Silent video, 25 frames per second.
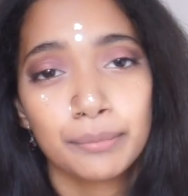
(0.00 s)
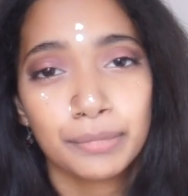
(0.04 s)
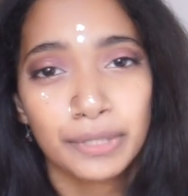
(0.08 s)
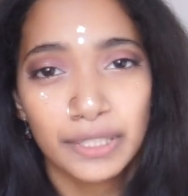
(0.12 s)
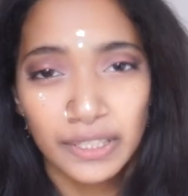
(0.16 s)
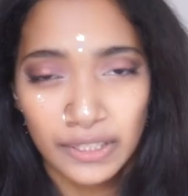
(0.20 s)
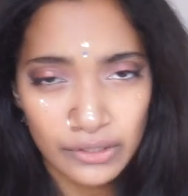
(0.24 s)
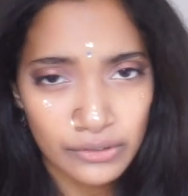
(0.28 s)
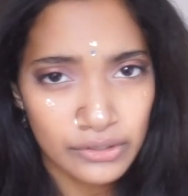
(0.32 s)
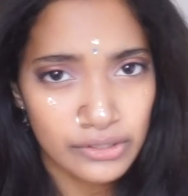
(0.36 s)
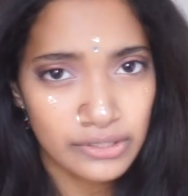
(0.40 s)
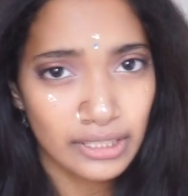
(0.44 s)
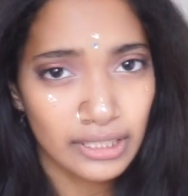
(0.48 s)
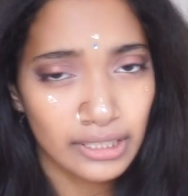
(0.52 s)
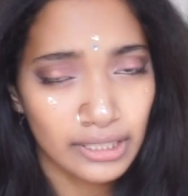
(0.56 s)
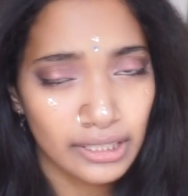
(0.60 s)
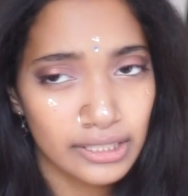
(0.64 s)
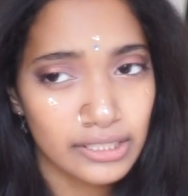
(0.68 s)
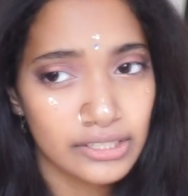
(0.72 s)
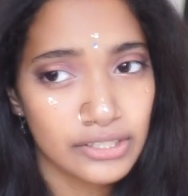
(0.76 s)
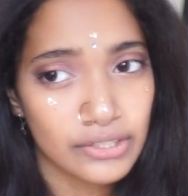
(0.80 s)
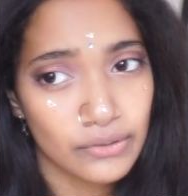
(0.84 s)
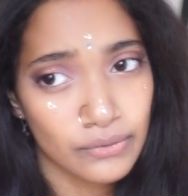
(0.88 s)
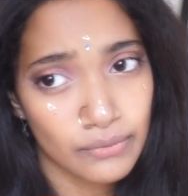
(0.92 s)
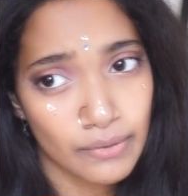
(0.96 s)
be using
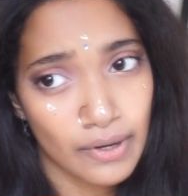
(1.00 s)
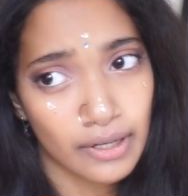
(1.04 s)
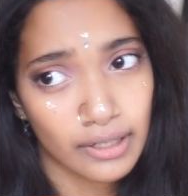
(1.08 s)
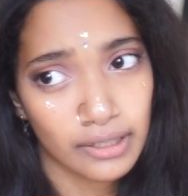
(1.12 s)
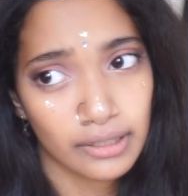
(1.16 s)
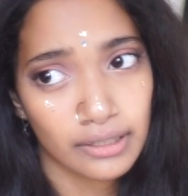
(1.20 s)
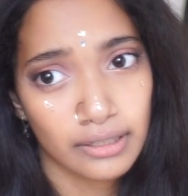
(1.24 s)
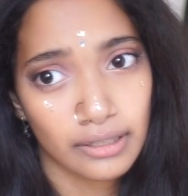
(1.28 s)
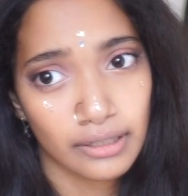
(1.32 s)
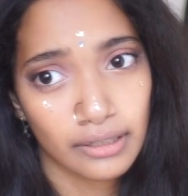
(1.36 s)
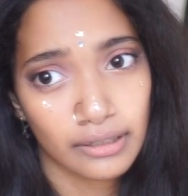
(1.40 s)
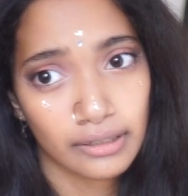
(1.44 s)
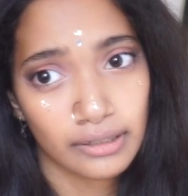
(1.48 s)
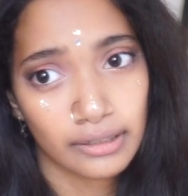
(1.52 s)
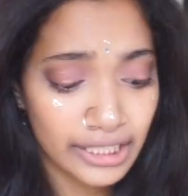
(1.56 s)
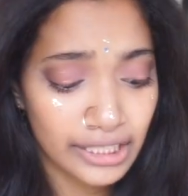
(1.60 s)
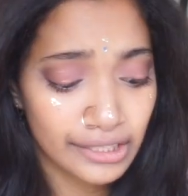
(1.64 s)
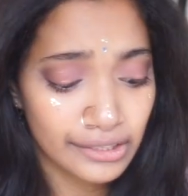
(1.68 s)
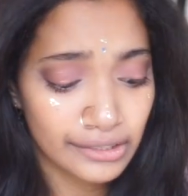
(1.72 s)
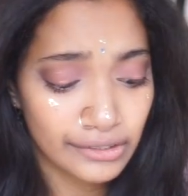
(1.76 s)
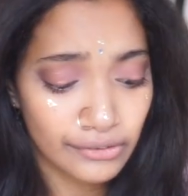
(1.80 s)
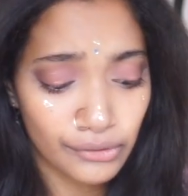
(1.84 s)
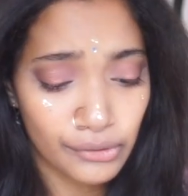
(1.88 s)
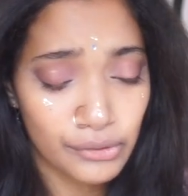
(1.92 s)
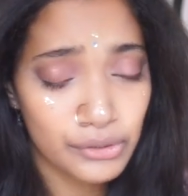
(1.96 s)
it to run, they
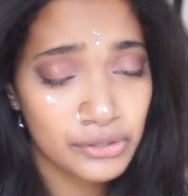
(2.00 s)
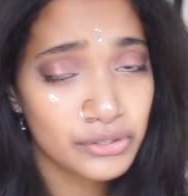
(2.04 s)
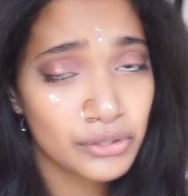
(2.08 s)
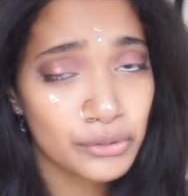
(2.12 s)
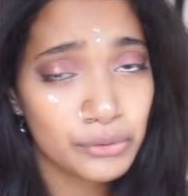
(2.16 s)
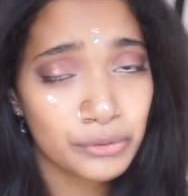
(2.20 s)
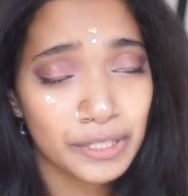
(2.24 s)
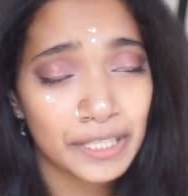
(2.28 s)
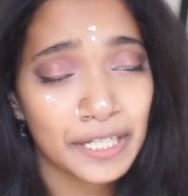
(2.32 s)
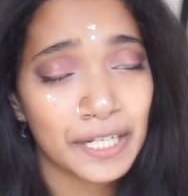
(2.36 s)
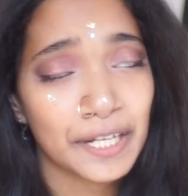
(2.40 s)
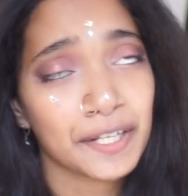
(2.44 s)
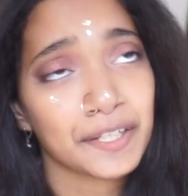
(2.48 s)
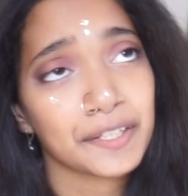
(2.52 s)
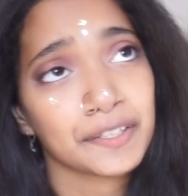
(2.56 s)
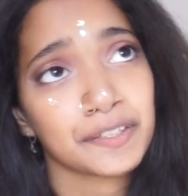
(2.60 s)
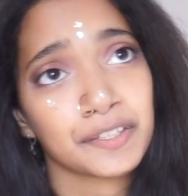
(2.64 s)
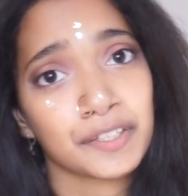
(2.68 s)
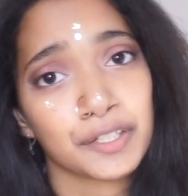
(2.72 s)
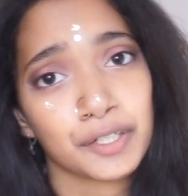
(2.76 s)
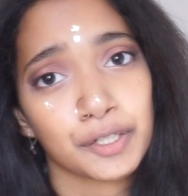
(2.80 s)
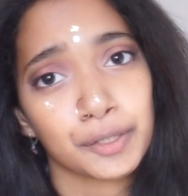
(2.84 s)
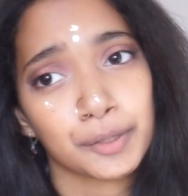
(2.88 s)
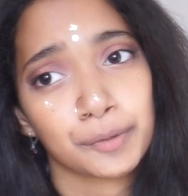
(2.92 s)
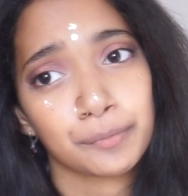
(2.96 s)
can also
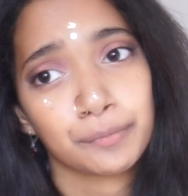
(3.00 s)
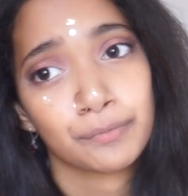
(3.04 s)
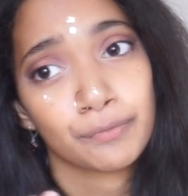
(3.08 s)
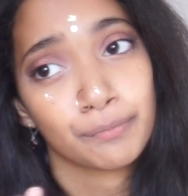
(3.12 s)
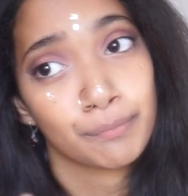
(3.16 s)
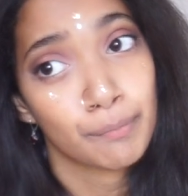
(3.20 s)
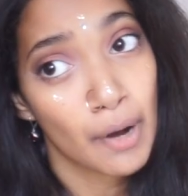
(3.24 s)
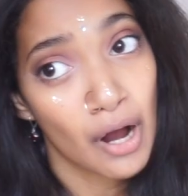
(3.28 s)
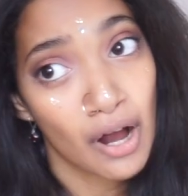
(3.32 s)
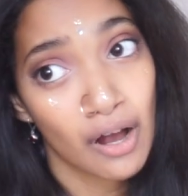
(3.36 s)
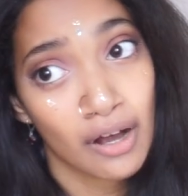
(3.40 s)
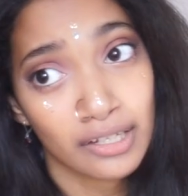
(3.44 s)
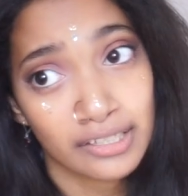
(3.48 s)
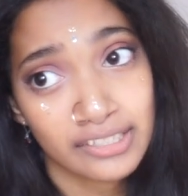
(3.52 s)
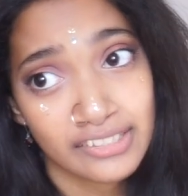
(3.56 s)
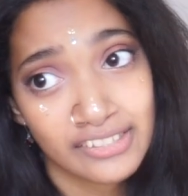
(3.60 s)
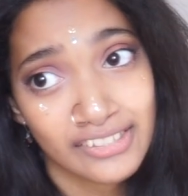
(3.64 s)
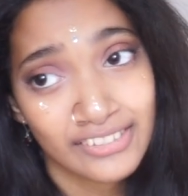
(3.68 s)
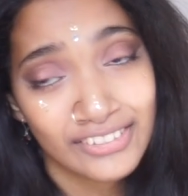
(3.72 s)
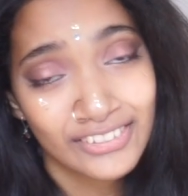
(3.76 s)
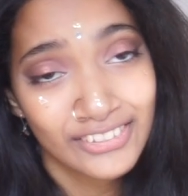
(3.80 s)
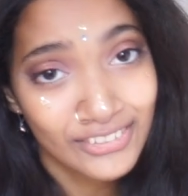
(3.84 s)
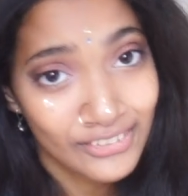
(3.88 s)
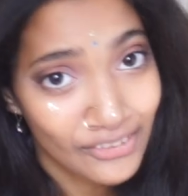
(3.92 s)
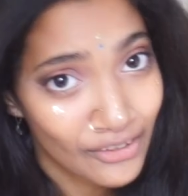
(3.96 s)
get their paws
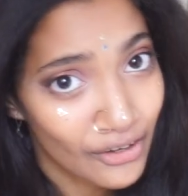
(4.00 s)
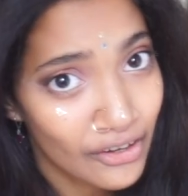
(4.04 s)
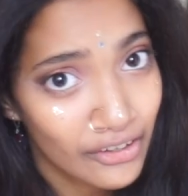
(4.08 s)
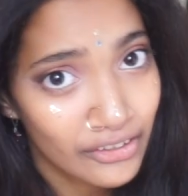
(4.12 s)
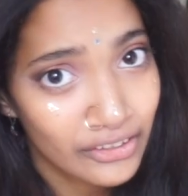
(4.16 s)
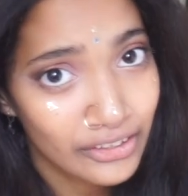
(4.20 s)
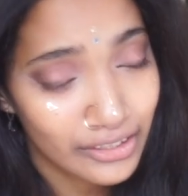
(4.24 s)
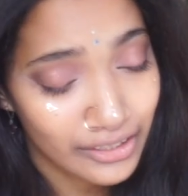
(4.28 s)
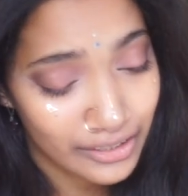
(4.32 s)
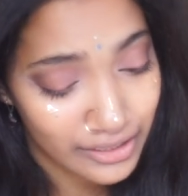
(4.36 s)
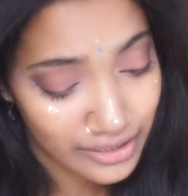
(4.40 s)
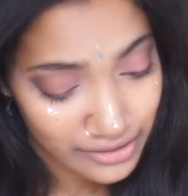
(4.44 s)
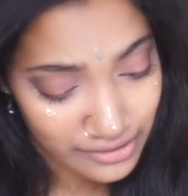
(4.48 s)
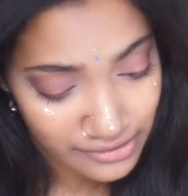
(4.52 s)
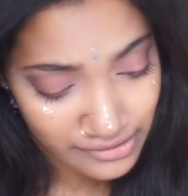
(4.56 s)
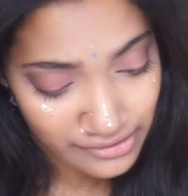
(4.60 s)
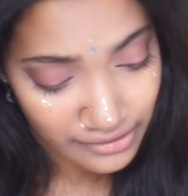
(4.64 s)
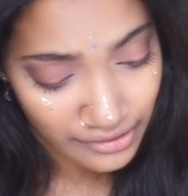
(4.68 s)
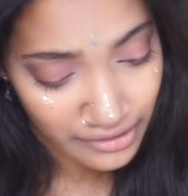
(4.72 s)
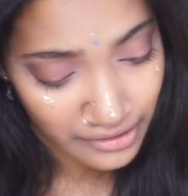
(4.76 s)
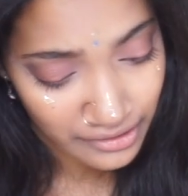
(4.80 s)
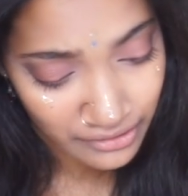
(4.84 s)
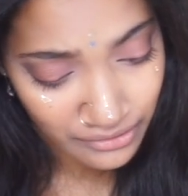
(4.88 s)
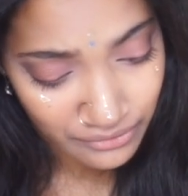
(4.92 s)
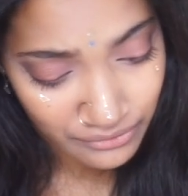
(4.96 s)
stuck
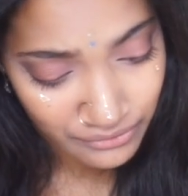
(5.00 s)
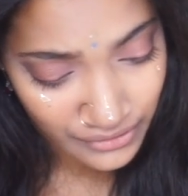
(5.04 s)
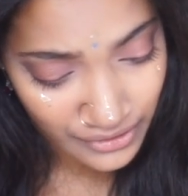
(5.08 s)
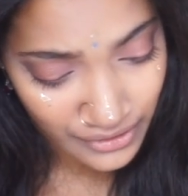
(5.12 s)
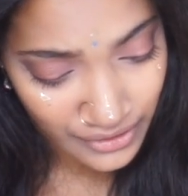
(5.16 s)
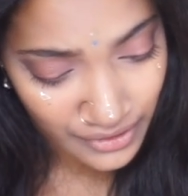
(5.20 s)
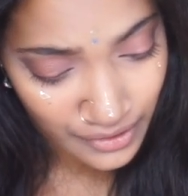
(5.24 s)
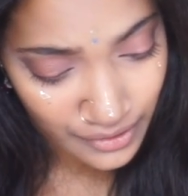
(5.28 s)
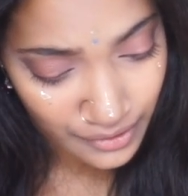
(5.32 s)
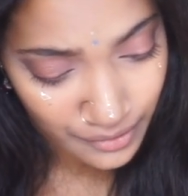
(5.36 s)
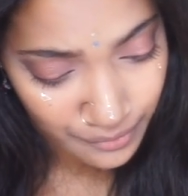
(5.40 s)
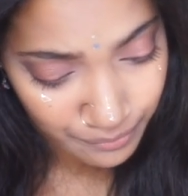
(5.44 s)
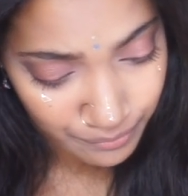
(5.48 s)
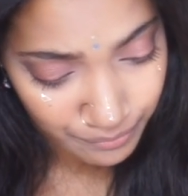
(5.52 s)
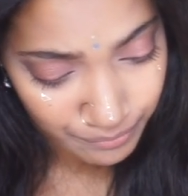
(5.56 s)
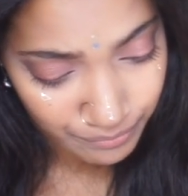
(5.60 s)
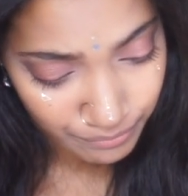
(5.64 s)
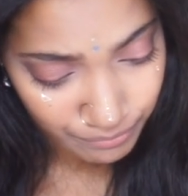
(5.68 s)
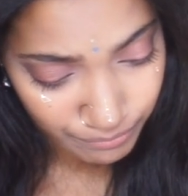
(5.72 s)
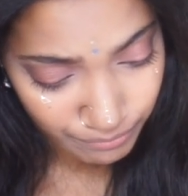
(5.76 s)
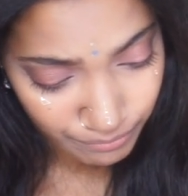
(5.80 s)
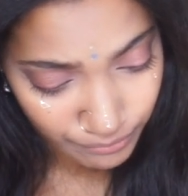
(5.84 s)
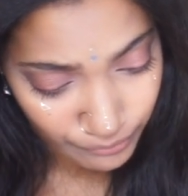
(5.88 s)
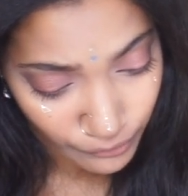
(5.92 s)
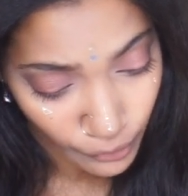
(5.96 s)
inside of the
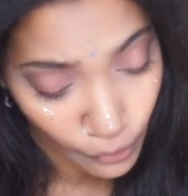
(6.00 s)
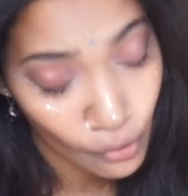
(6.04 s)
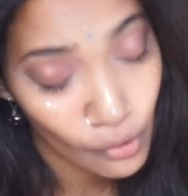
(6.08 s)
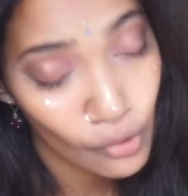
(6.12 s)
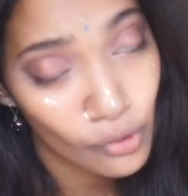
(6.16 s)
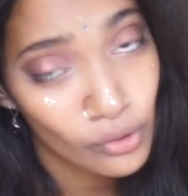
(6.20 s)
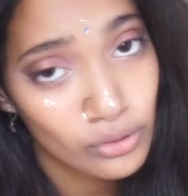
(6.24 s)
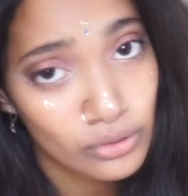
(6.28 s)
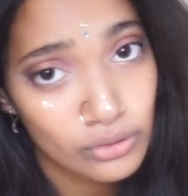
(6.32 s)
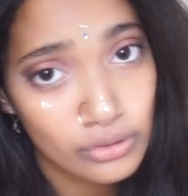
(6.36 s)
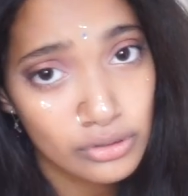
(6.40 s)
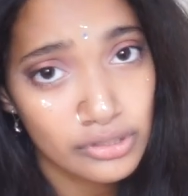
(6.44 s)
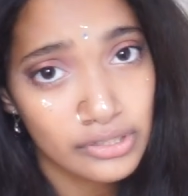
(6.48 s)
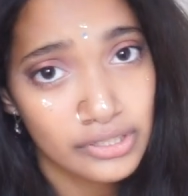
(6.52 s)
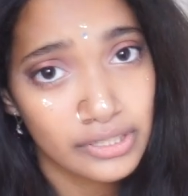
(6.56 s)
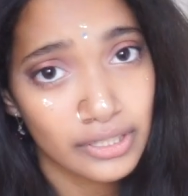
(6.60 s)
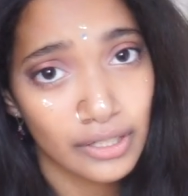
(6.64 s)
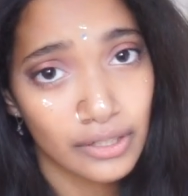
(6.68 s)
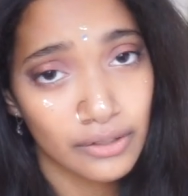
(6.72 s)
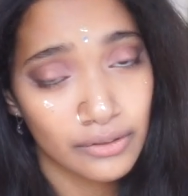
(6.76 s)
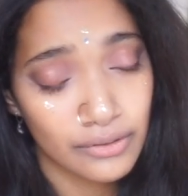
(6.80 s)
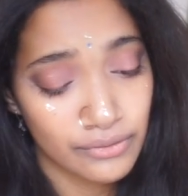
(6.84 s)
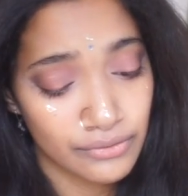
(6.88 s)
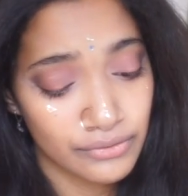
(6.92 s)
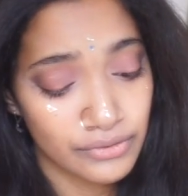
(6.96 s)
holes
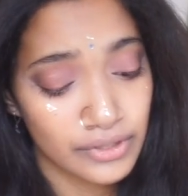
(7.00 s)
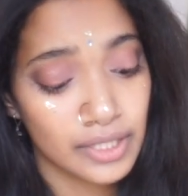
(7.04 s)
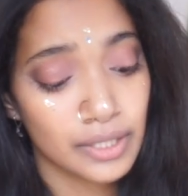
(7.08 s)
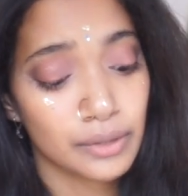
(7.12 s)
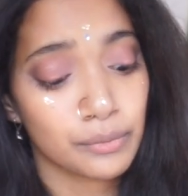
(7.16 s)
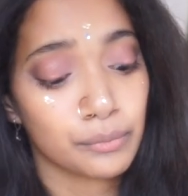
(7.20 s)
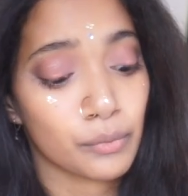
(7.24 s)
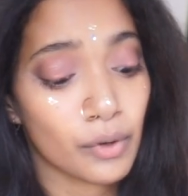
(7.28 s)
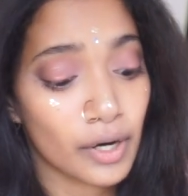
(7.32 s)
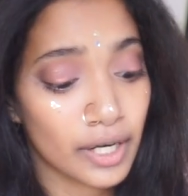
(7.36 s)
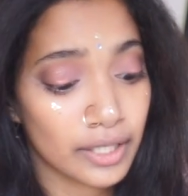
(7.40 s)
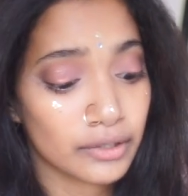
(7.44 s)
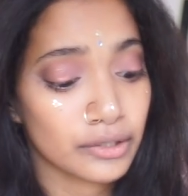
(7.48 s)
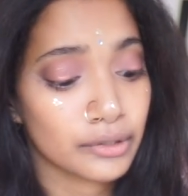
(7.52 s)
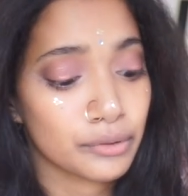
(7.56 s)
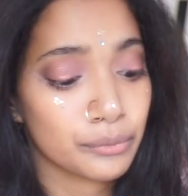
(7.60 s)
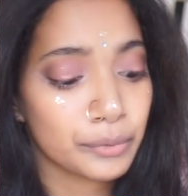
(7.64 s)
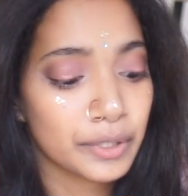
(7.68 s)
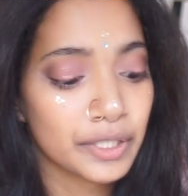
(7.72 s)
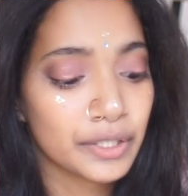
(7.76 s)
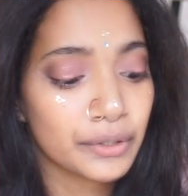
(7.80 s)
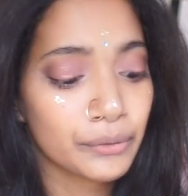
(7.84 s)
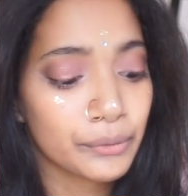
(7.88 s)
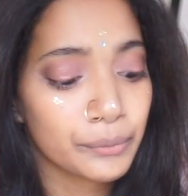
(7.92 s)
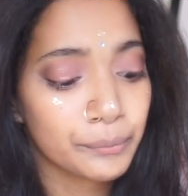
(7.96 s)
of the wired
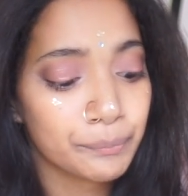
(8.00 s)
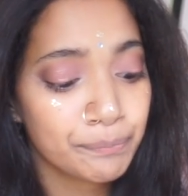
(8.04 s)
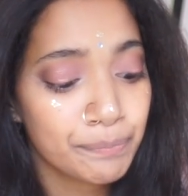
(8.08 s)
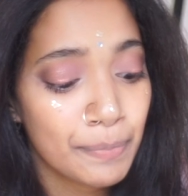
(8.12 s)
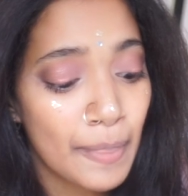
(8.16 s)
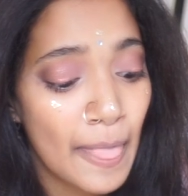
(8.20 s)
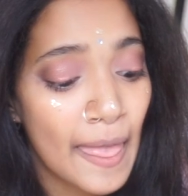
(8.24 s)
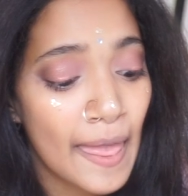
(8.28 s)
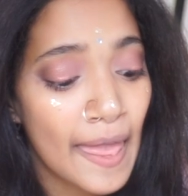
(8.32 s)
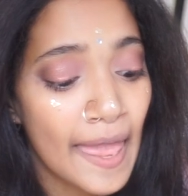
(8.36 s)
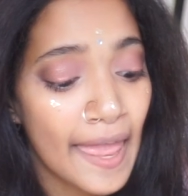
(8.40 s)
wheel